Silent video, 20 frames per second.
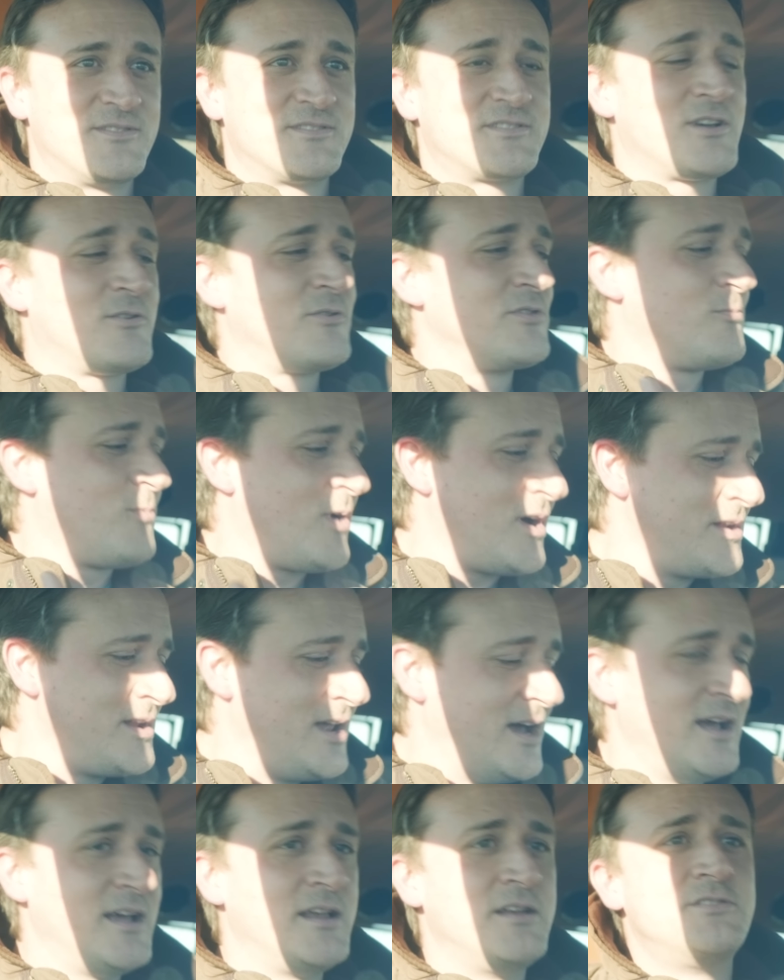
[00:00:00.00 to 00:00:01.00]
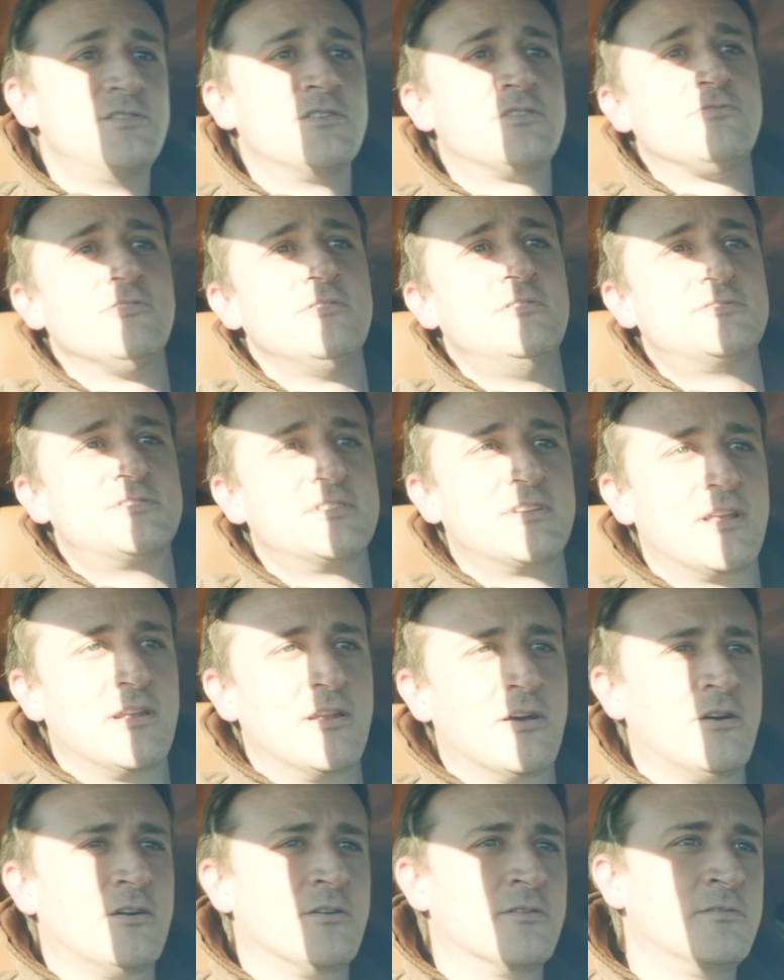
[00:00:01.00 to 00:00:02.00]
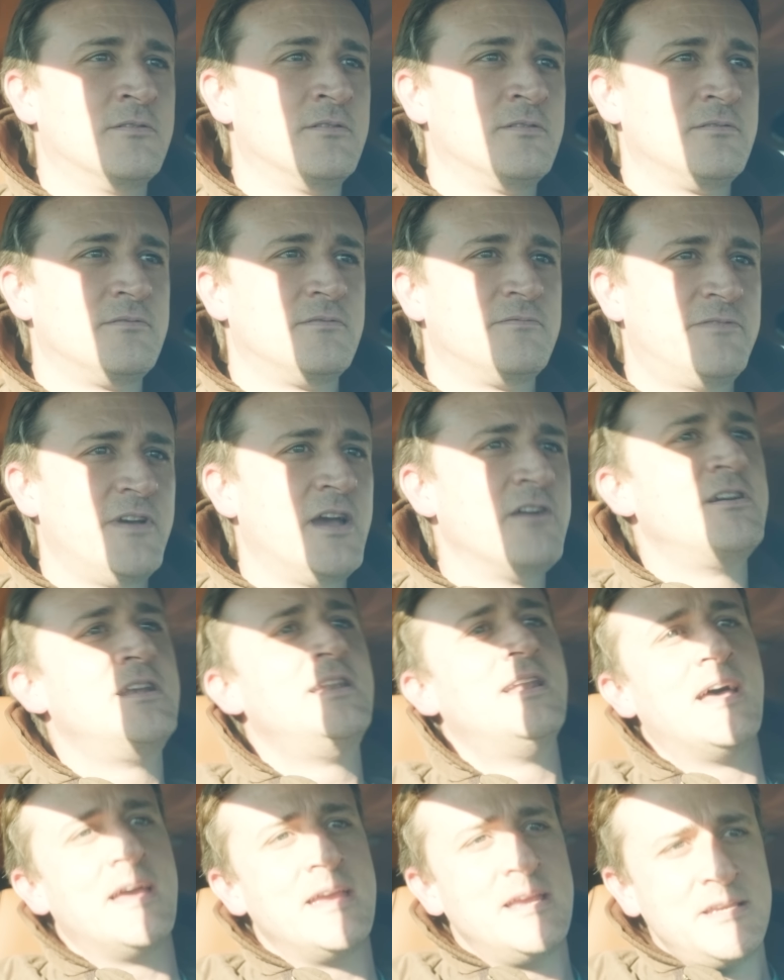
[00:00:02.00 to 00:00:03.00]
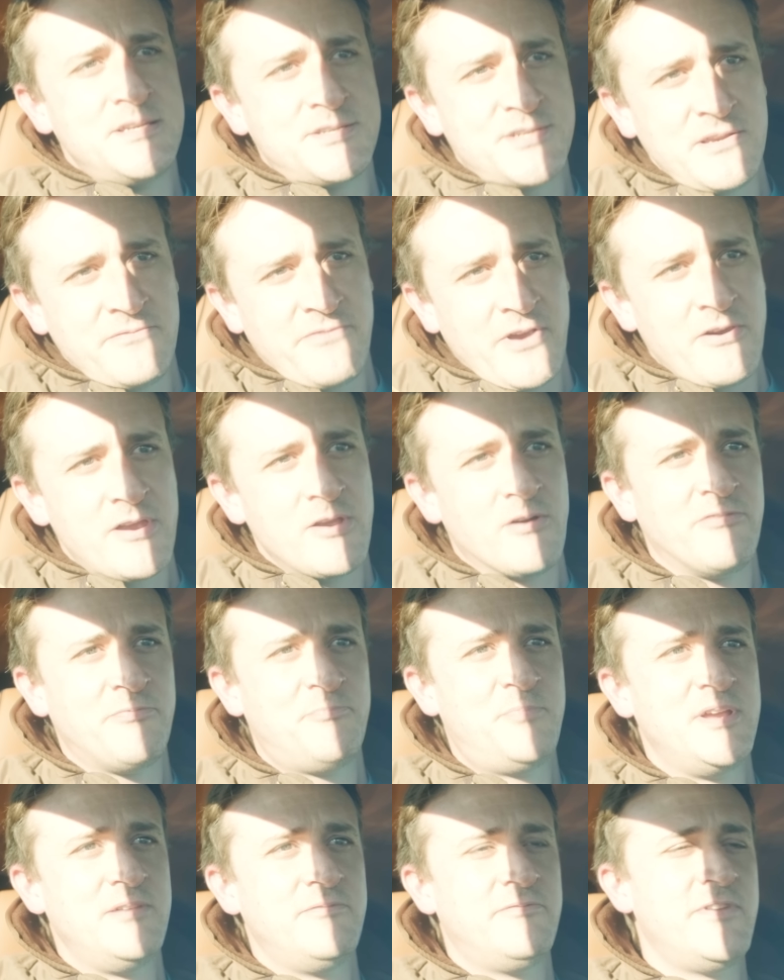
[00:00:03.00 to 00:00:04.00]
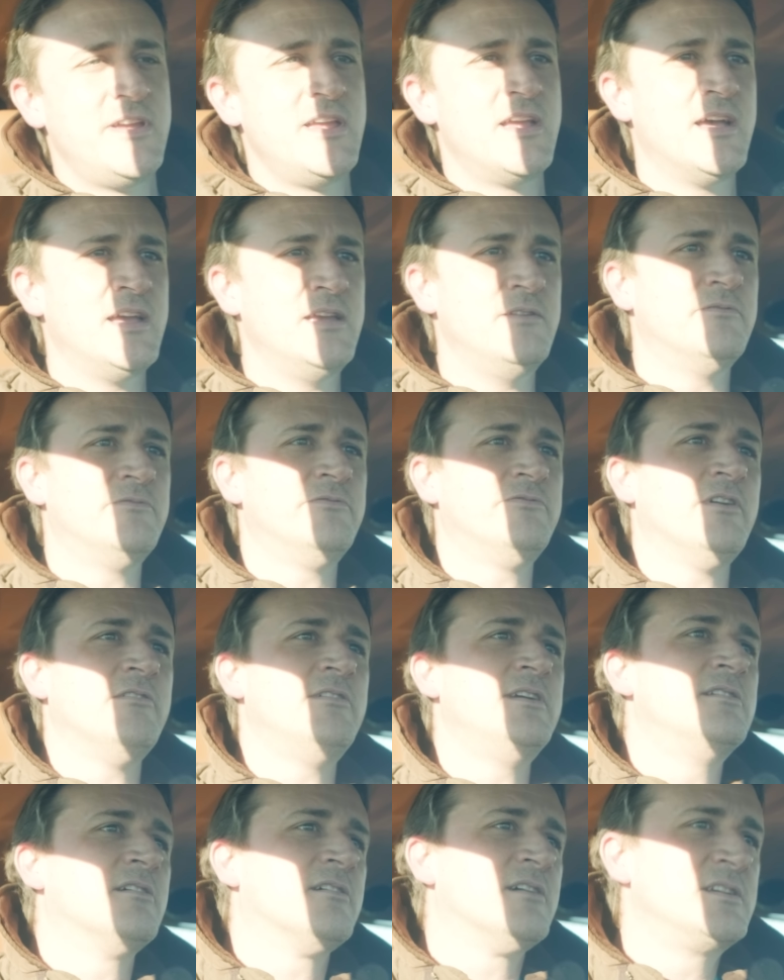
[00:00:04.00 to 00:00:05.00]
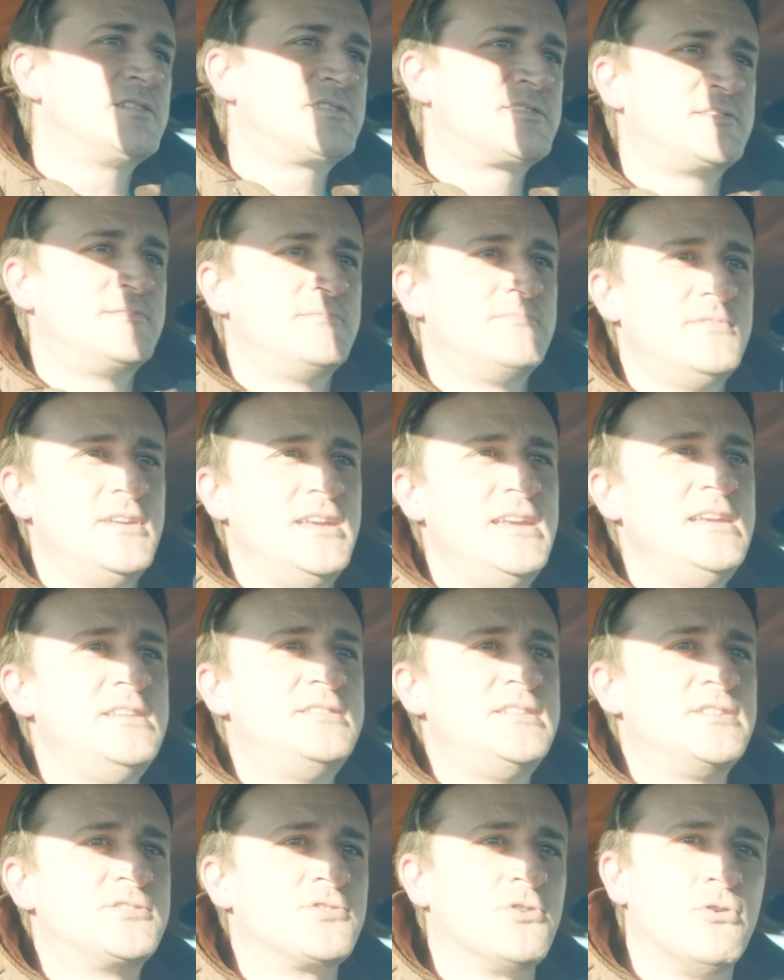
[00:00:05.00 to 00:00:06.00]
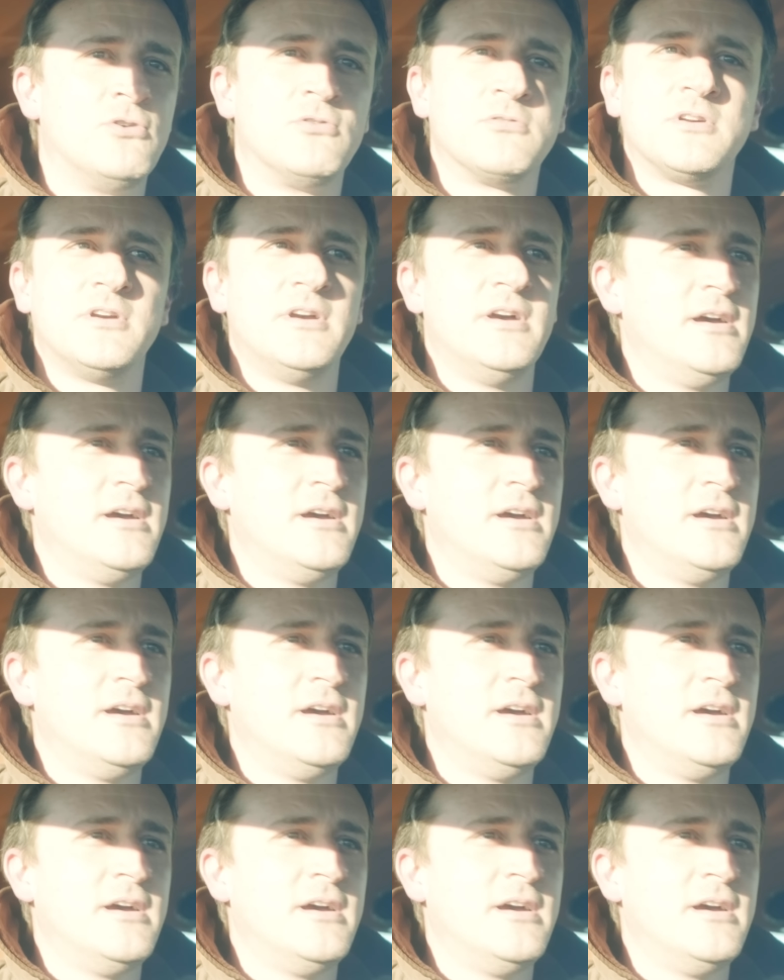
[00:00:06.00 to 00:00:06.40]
So on the one hand, you're cruising along, very lazy, very offbeat V8, very nice, easy torque,